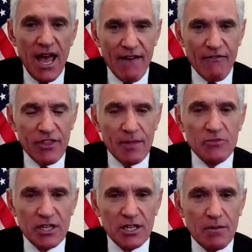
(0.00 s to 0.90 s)
Half of
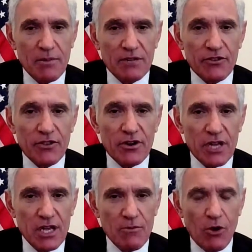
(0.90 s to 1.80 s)
them didn't come in for their
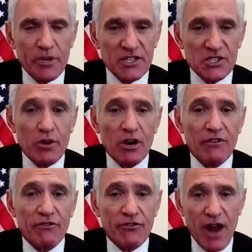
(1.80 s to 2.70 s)
chemo because they were
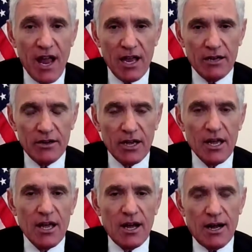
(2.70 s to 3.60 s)
afraid.
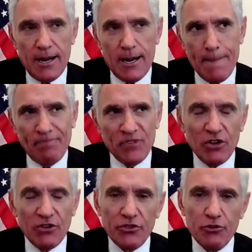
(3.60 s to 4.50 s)

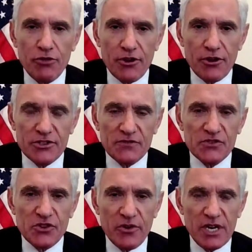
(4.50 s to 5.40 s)
2/3 of
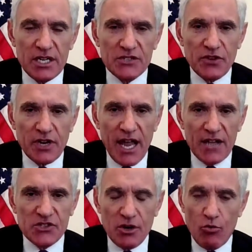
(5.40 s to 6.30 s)
screenings for
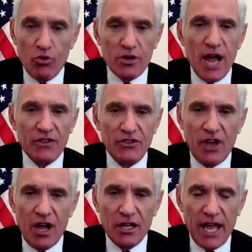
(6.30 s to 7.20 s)
cancer were
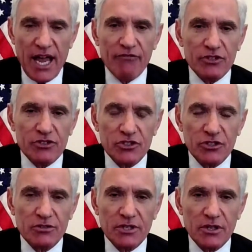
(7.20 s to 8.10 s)
not done. Half of
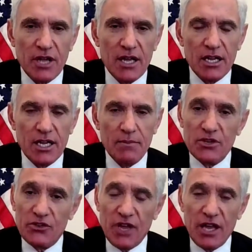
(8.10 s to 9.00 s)
childhood
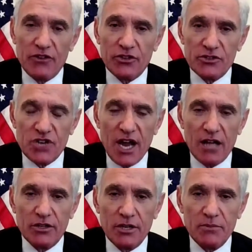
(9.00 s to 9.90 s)

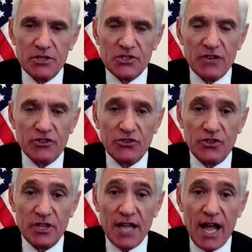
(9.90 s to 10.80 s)

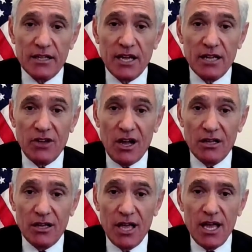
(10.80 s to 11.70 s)
immunizations did not get
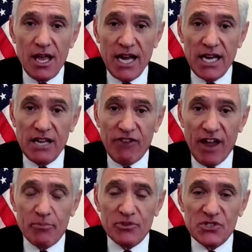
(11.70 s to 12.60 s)
done.
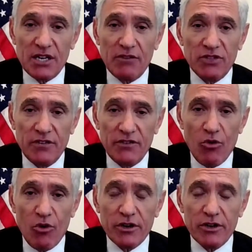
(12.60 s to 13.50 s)
85% of
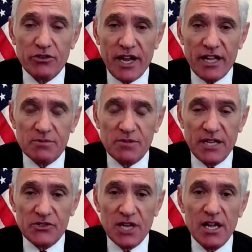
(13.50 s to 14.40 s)
living organ
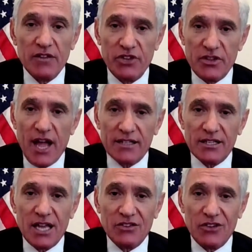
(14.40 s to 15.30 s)
transplants did
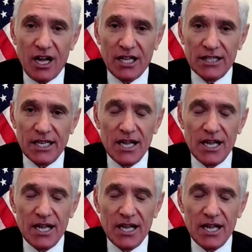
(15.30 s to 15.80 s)
not get done.